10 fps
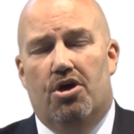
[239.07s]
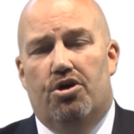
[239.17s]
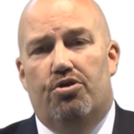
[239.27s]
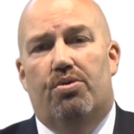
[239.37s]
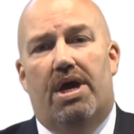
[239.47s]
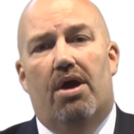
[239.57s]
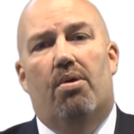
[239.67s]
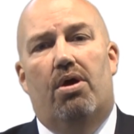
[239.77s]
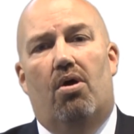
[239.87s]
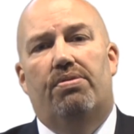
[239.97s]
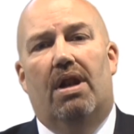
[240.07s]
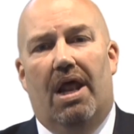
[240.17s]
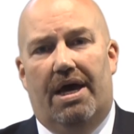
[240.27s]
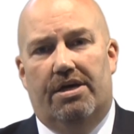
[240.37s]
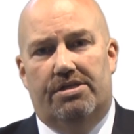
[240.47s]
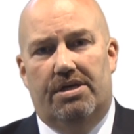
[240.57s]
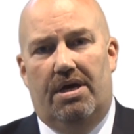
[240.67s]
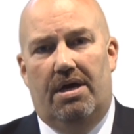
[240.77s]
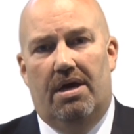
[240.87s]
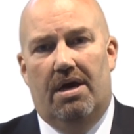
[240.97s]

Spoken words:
You carry on the legacy